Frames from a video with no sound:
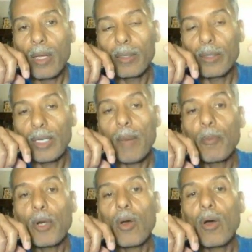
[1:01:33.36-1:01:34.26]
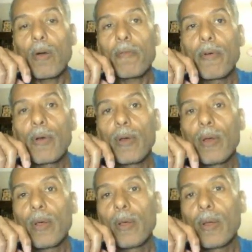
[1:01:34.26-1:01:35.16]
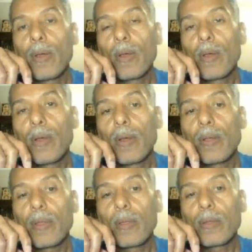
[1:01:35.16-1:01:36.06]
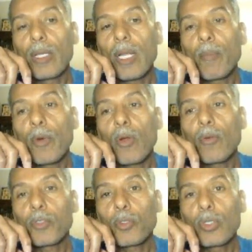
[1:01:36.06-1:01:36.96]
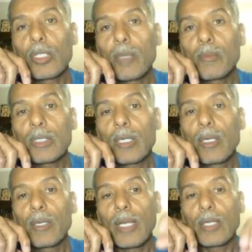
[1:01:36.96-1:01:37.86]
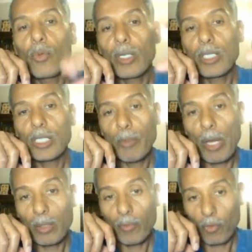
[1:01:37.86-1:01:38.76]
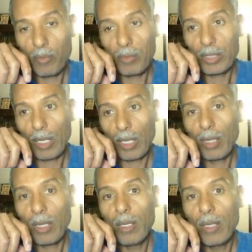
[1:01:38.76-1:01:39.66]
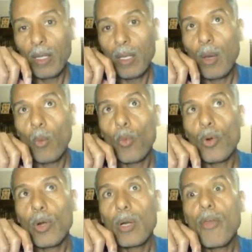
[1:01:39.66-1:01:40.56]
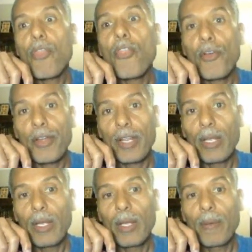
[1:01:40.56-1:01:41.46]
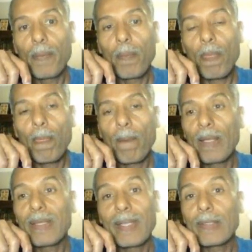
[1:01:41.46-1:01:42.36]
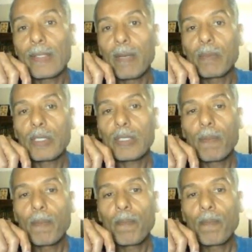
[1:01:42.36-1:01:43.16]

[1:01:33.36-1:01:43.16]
the number of sodiums that were expelled from the cell were 30 in 10 times.